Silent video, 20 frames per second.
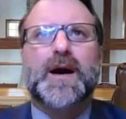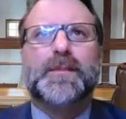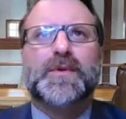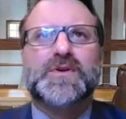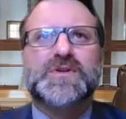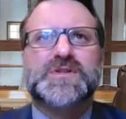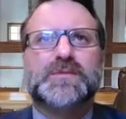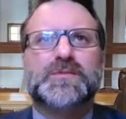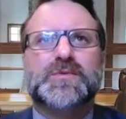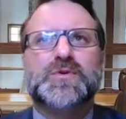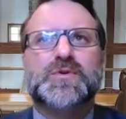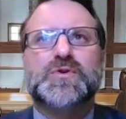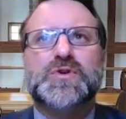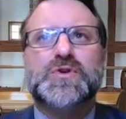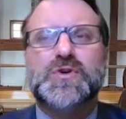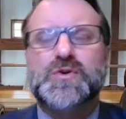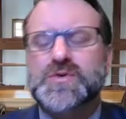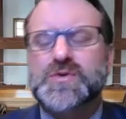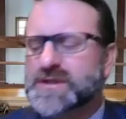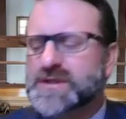There's some new
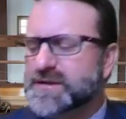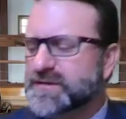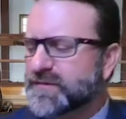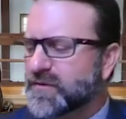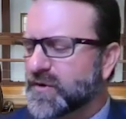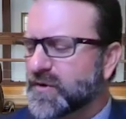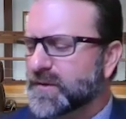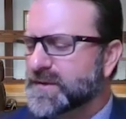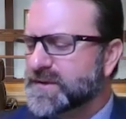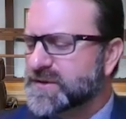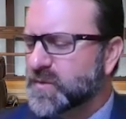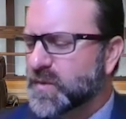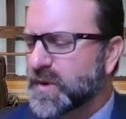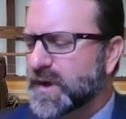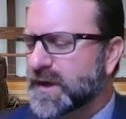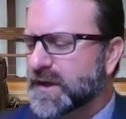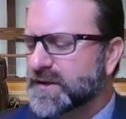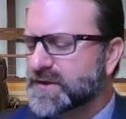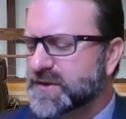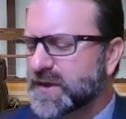uses for them as
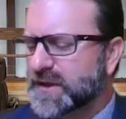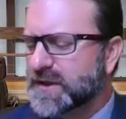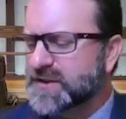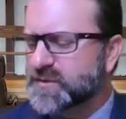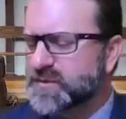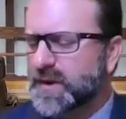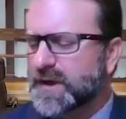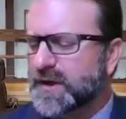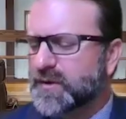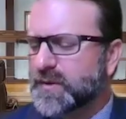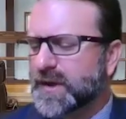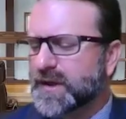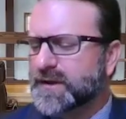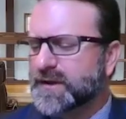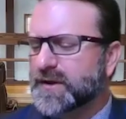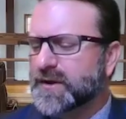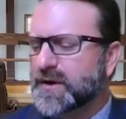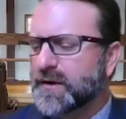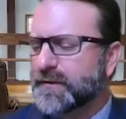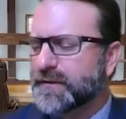well. So I just wanted to
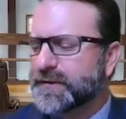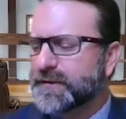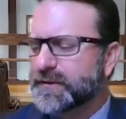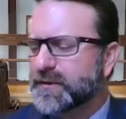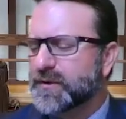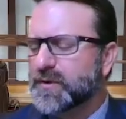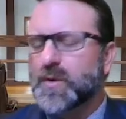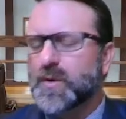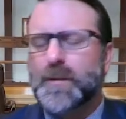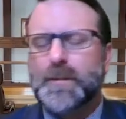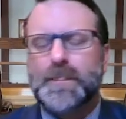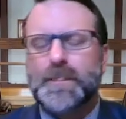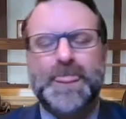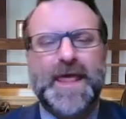quickly go through